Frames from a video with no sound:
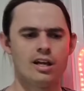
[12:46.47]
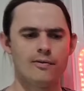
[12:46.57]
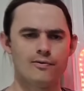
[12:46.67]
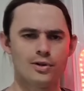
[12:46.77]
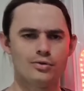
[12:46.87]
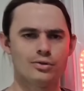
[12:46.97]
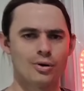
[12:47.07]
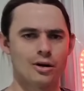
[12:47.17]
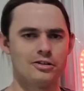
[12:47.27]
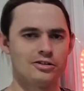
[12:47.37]
it feels
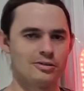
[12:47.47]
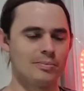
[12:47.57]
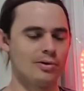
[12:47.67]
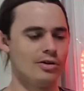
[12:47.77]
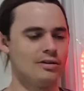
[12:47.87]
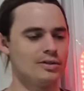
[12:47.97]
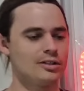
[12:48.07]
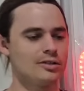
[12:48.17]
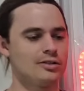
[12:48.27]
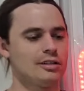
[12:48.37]
quite disappointing,
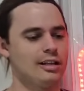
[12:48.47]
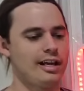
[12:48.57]
because it